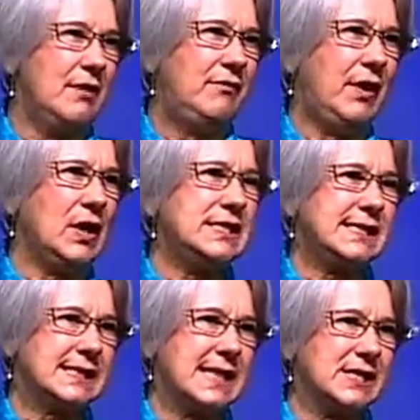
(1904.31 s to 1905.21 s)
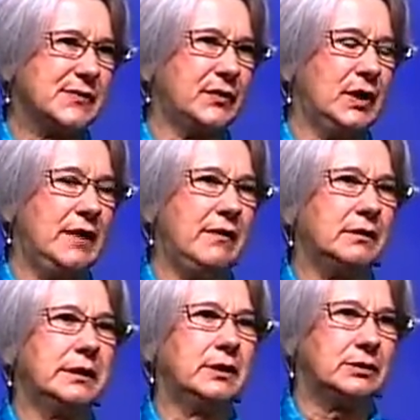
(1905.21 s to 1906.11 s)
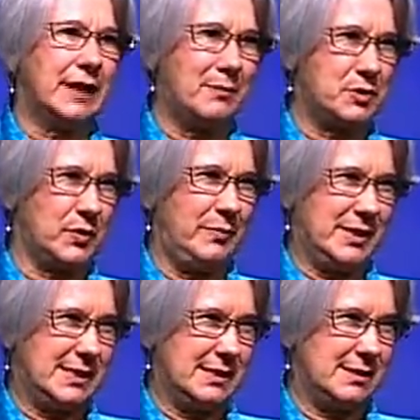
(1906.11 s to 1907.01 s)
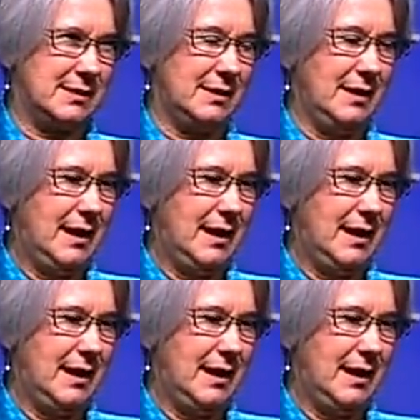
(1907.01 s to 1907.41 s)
very successful in the clinical laboratory business.